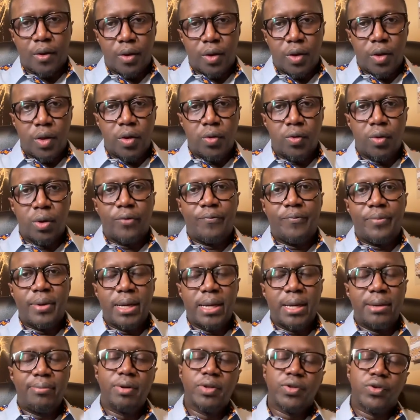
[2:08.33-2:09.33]
you would have been
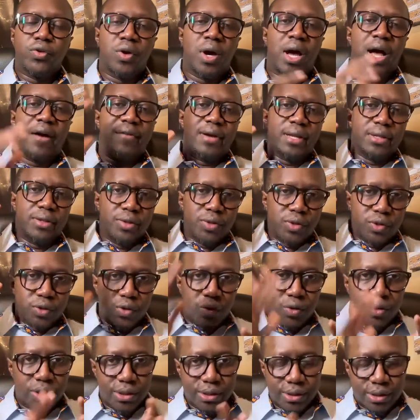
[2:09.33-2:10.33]
able to have at the
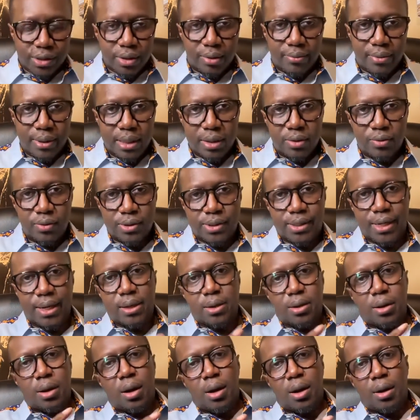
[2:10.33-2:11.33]
source somebody who
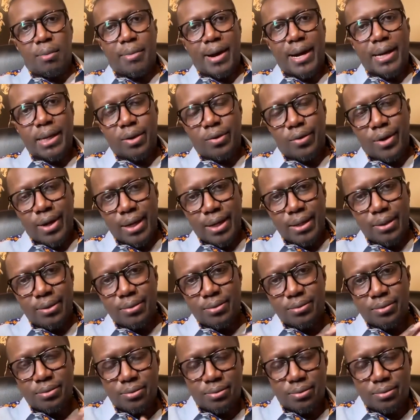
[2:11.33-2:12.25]
said, oh, by the way,